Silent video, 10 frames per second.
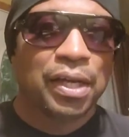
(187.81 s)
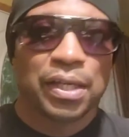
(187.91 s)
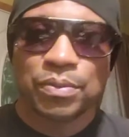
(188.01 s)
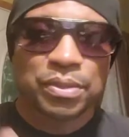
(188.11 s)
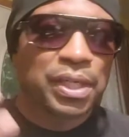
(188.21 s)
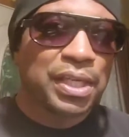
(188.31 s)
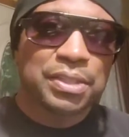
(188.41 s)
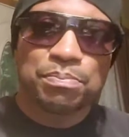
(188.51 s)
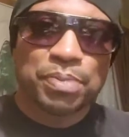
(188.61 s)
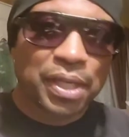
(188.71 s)
He was laying
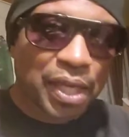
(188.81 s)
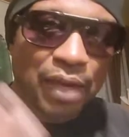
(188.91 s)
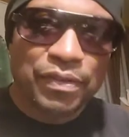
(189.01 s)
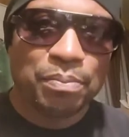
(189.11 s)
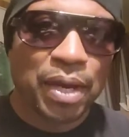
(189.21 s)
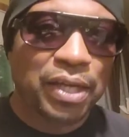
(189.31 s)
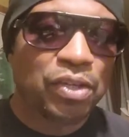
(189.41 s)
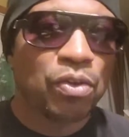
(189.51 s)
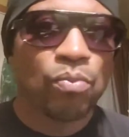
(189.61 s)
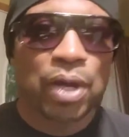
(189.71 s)
his big, heavy body on